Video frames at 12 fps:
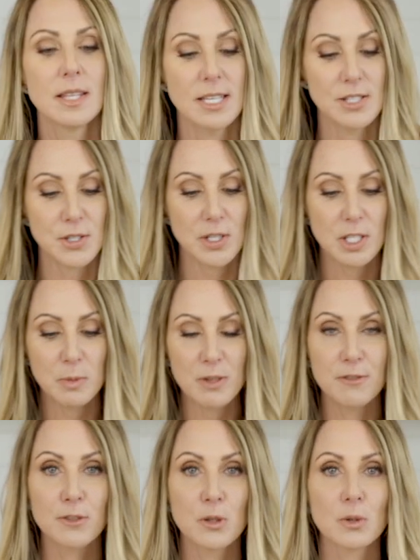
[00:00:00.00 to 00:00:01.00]
These are going to
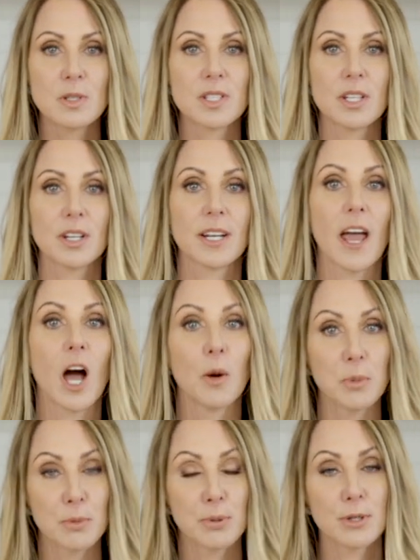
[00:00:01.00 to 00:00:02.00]
be foods that are going to
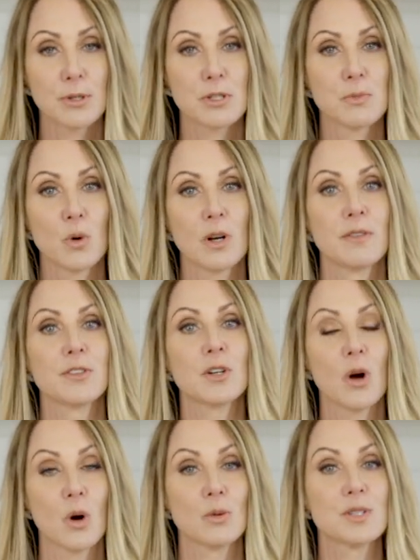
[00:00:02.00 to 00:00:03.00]
help you produce more of
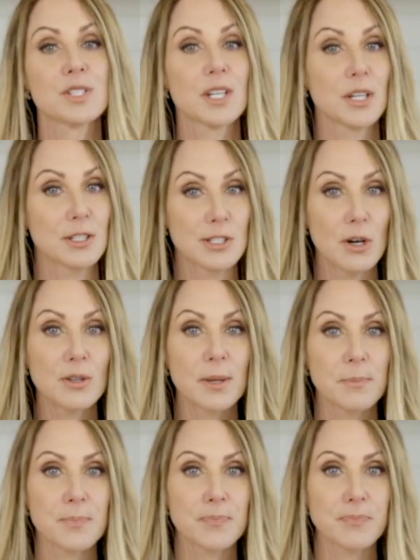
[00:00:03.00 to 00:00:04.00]
your own serotonin.